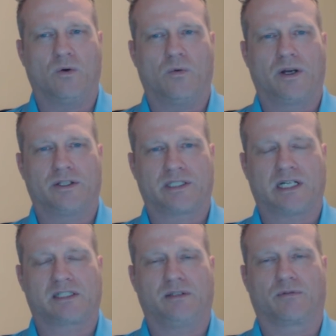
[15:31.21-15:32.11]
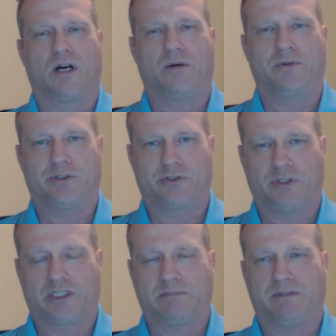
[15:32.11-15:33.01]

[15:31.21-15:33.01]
what is actually wrong with the system,